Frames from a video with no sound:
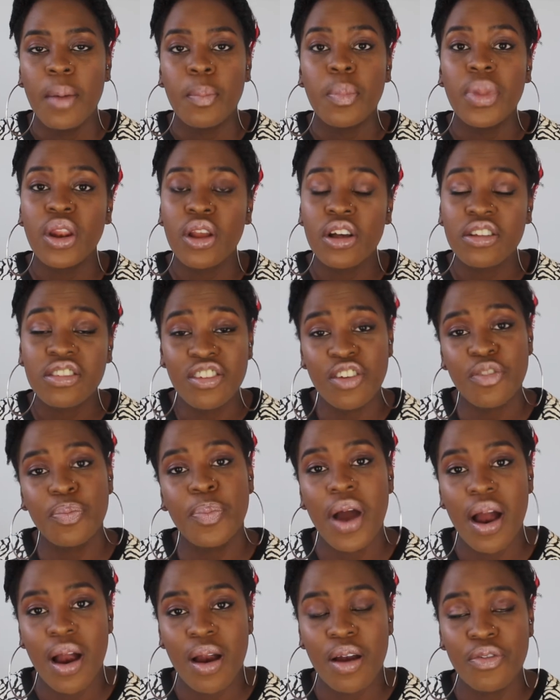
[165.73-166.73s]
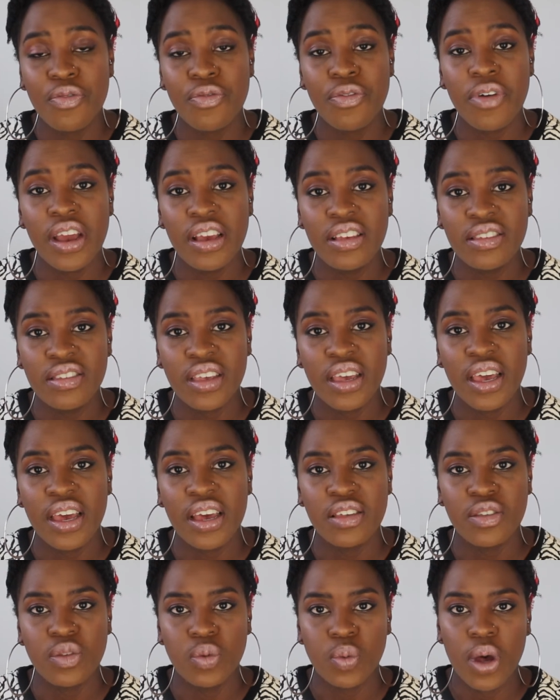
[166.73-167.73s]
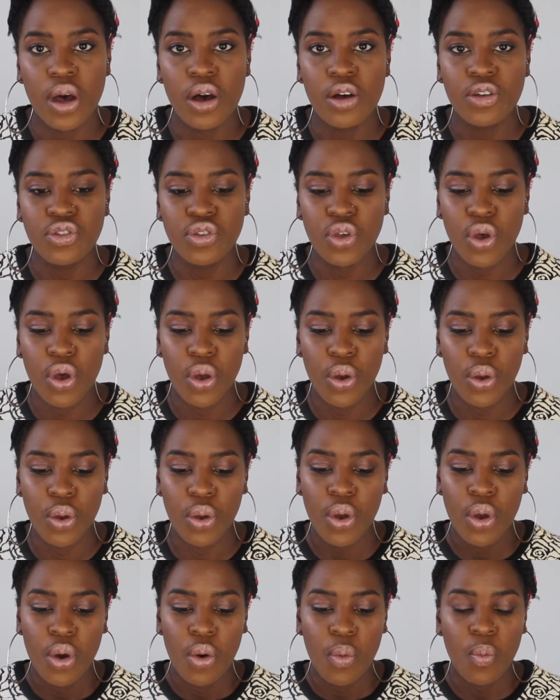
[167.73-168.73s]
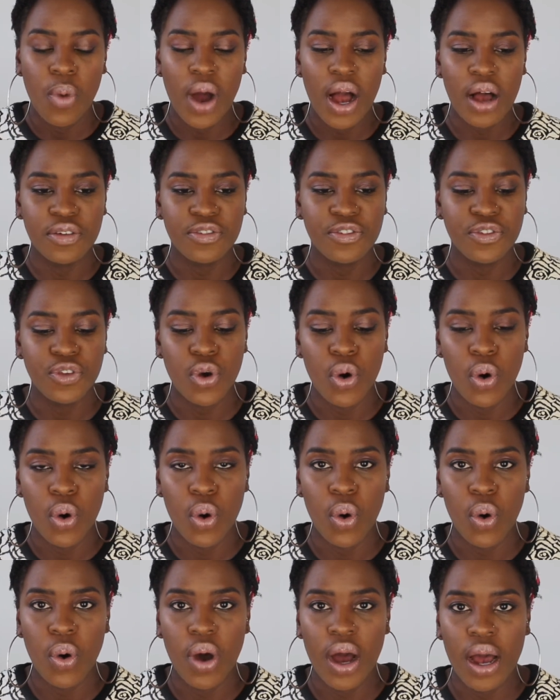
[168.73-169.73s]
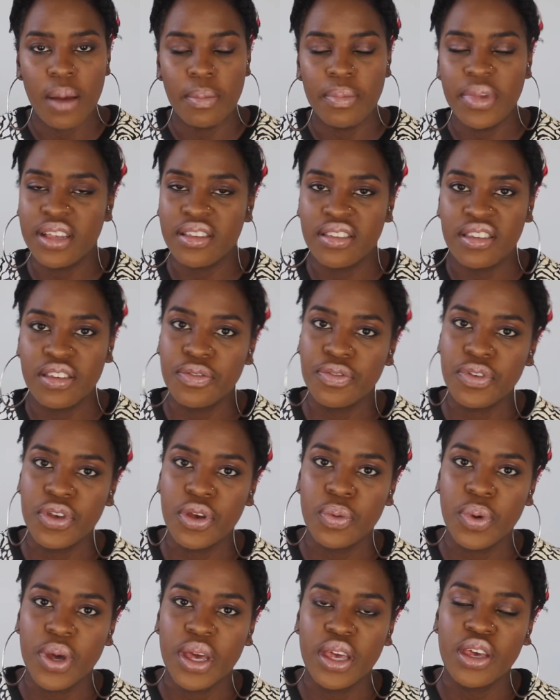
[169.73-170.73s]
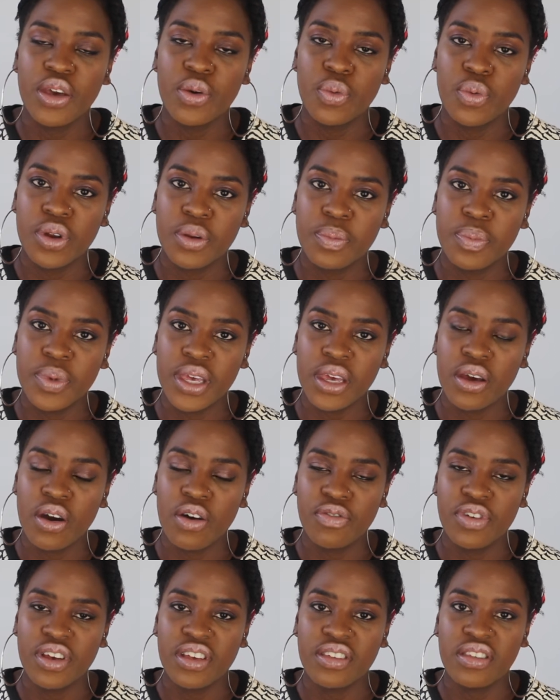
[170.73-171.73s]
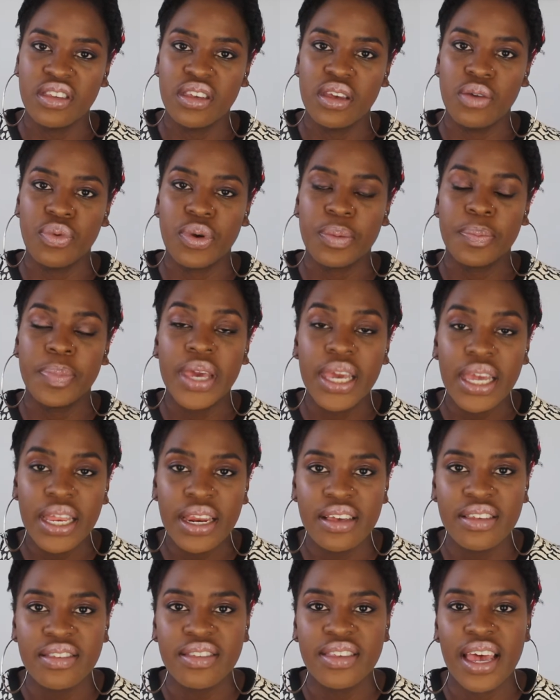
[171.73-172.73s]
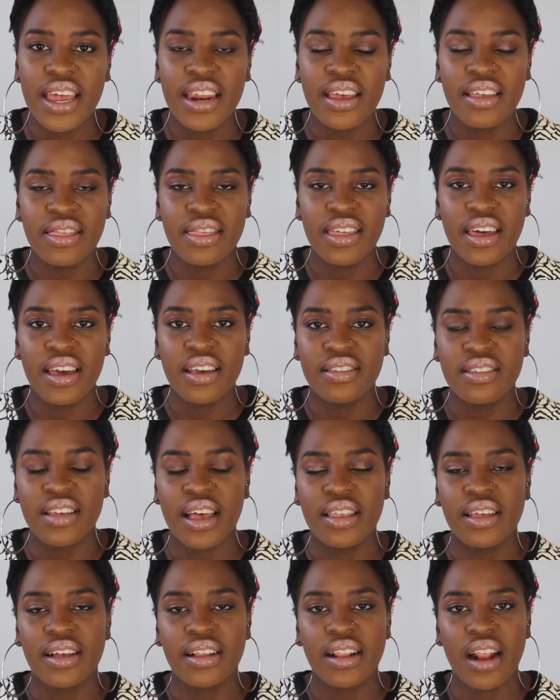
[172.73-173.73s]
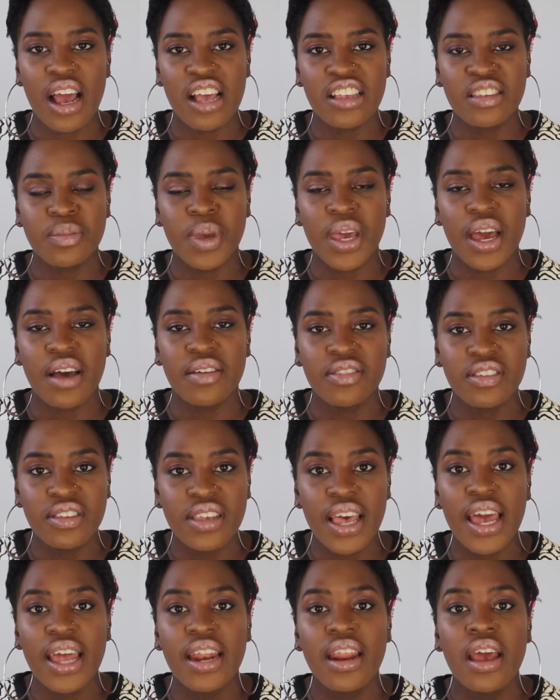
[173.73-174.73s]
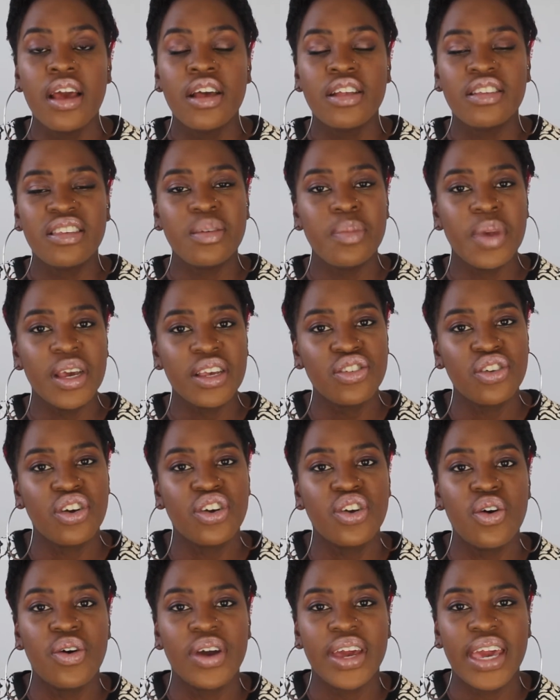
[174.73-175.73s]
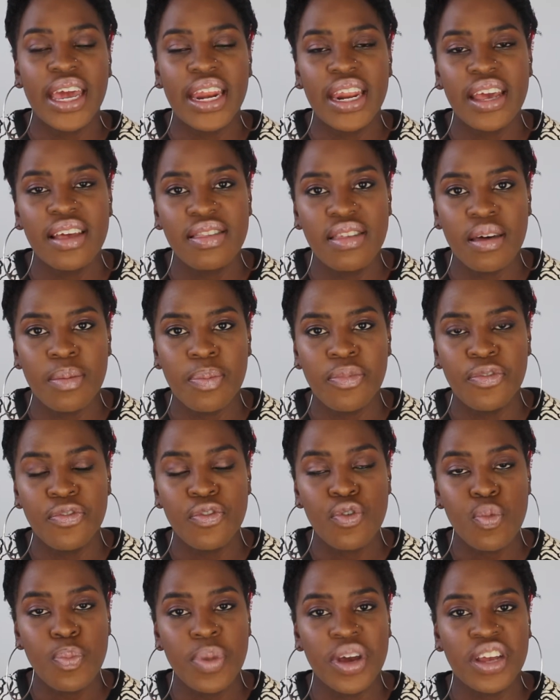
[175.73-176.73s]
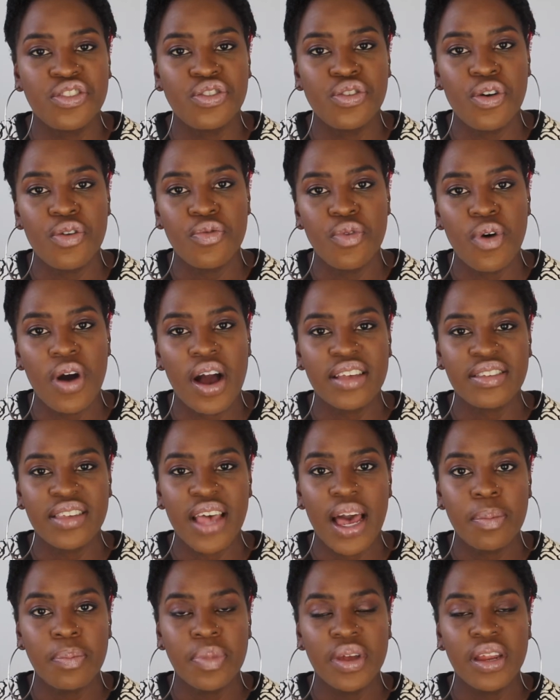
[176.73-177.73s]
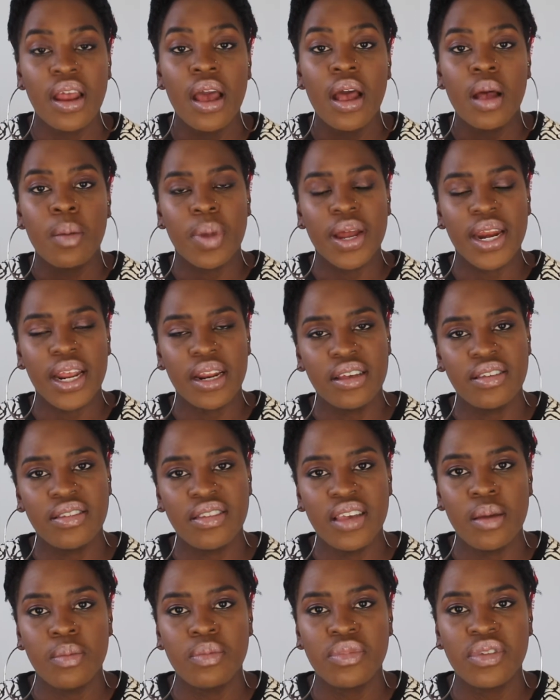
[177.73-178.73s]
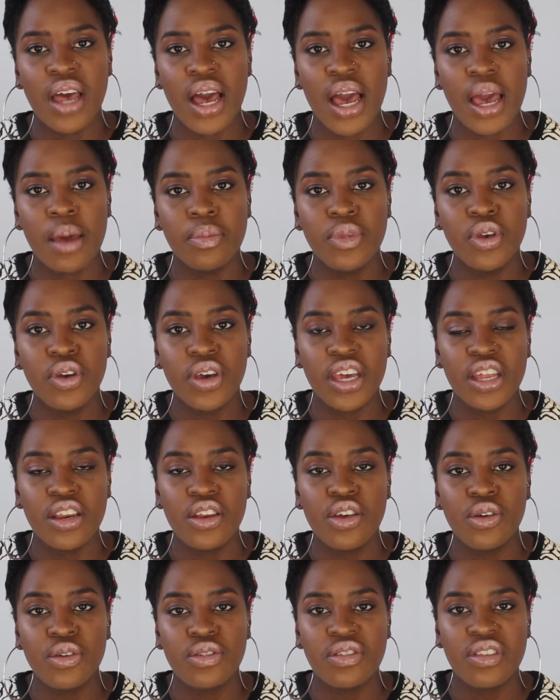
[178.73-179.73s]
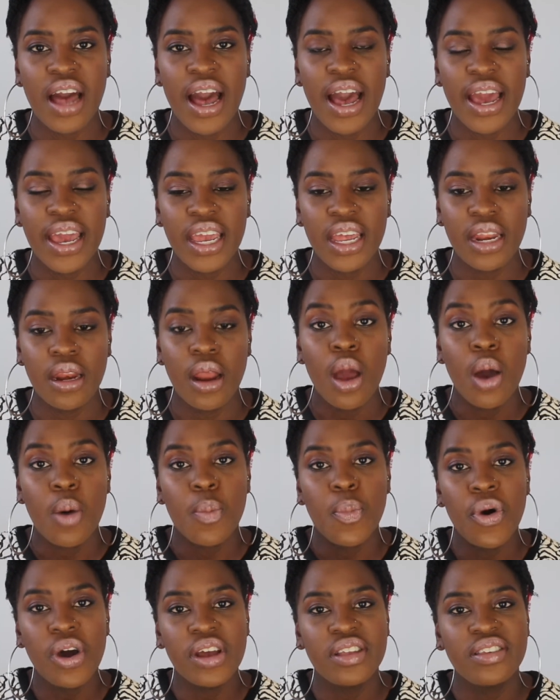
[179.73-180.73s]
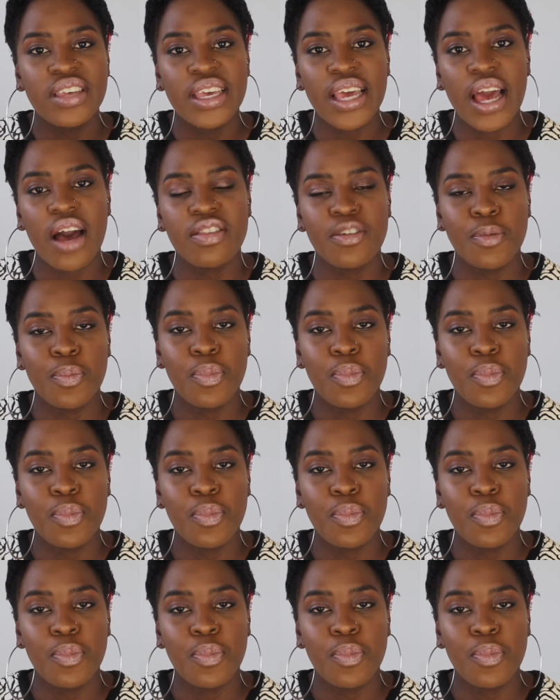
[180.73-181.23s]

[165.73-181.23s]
Lots of paraphrasing as well. So whilst you're interviewing, you would be obviously repeating certain things that the clients may have said to make sure you're getting the full picture of what has happened. But at the same time, you can use that in pointing out the